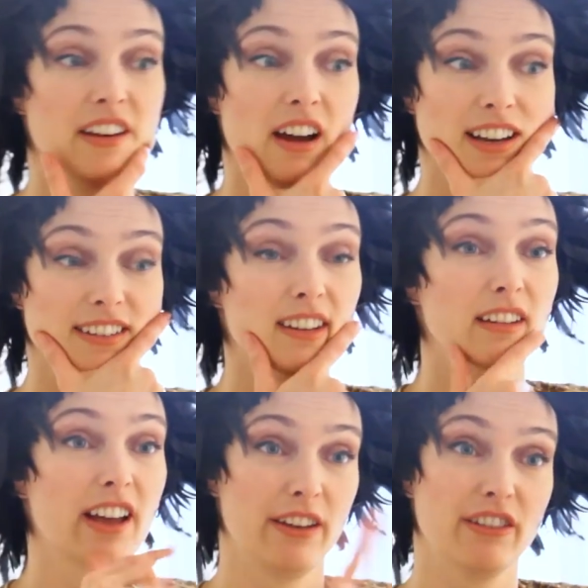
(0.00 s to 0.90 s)
Not to
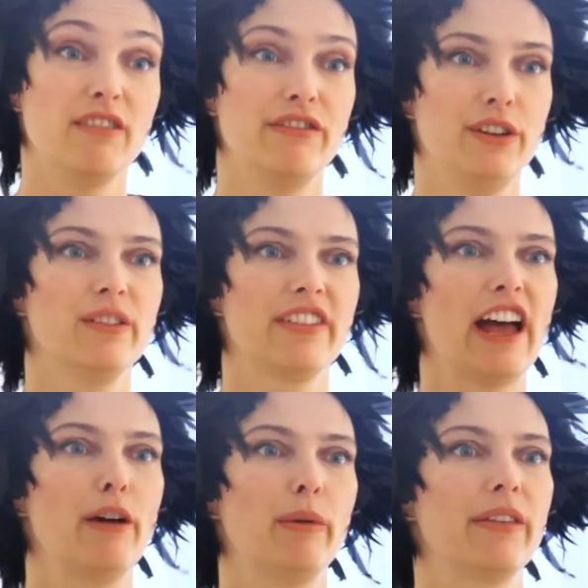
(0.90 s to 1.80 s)
kind of confuse
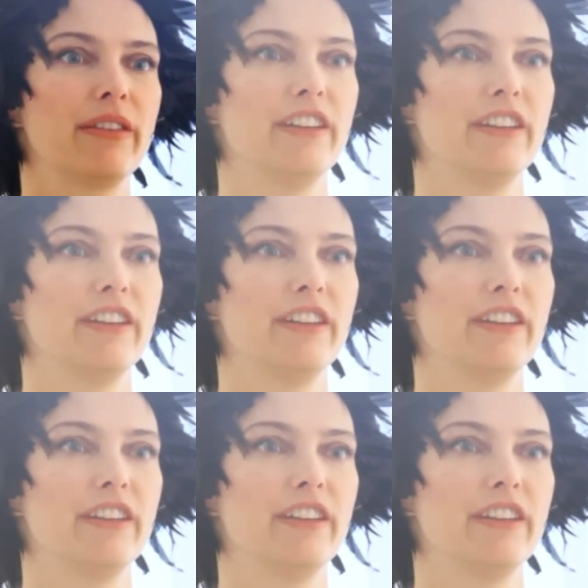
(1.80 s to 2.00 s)
that with